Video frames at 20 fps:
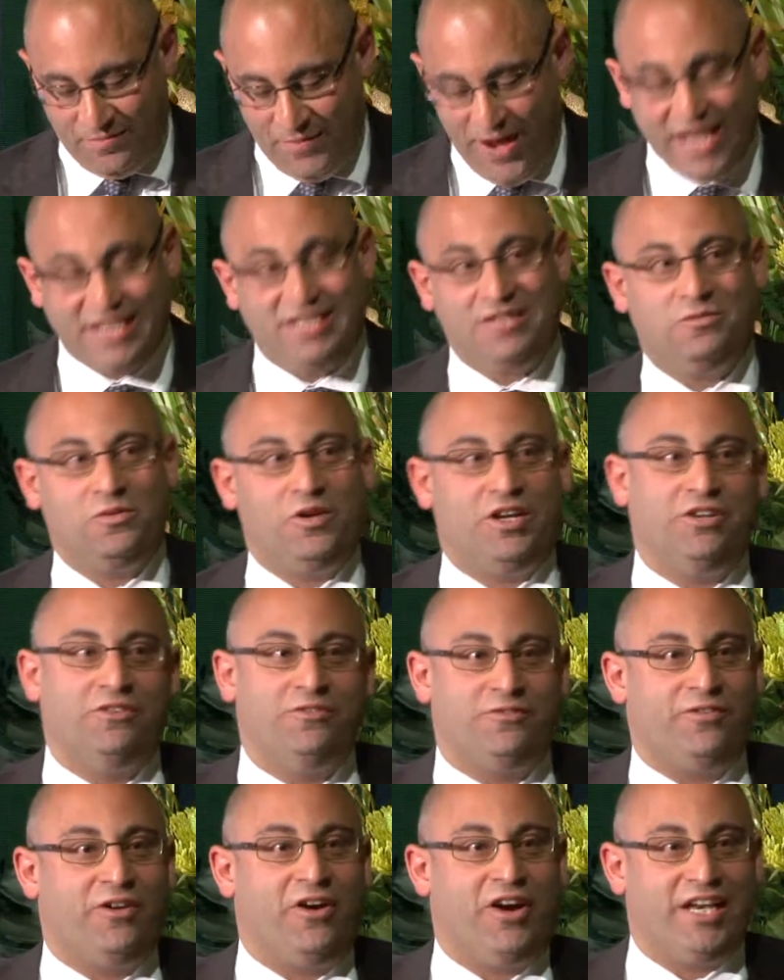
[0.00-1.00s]
amazing what
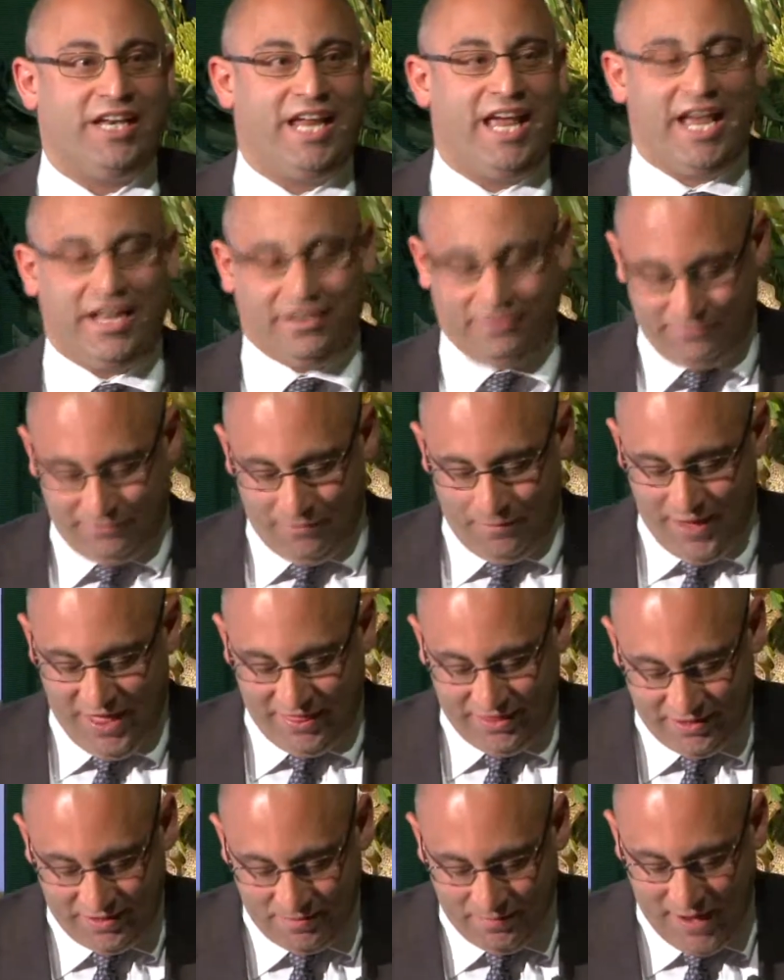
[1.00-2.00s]
you'll find out from
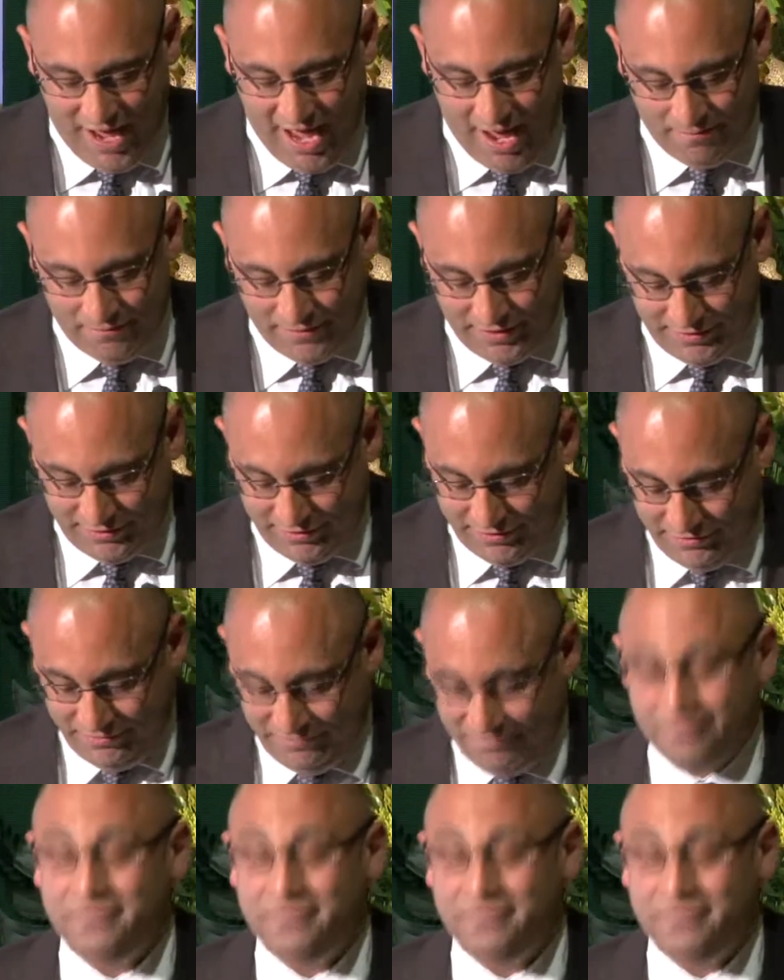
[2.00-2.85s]
other departments.